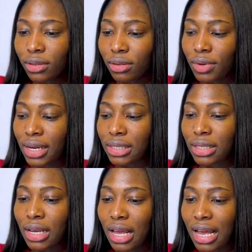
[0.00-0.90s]
Right.
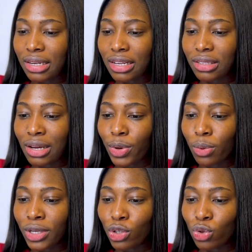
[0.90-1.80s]
And that will
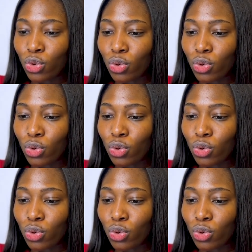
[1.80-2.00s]
update to